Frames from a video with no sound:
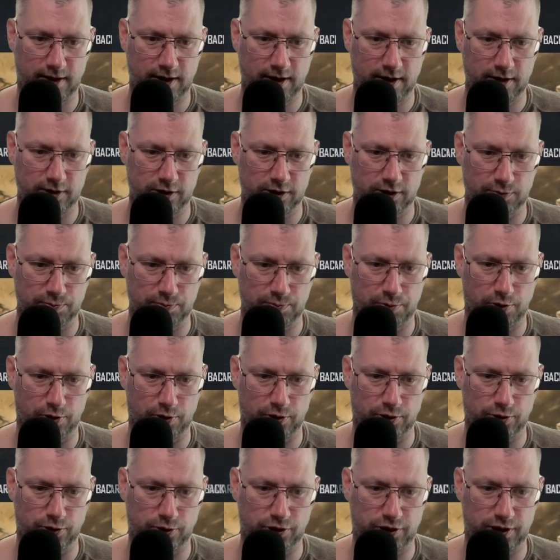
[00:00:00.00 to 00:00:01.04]
just board
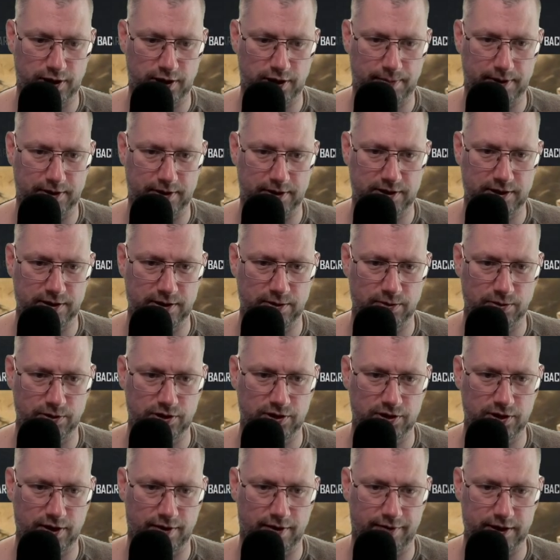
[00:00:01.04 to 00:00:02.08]
your ship and steal the
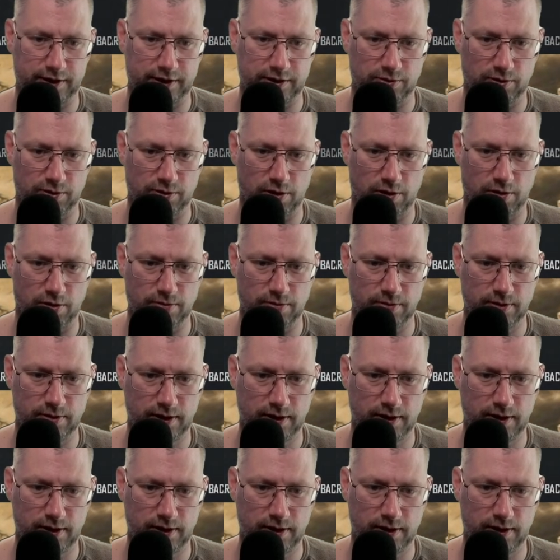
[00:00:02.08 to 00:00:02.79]
stuff that you own,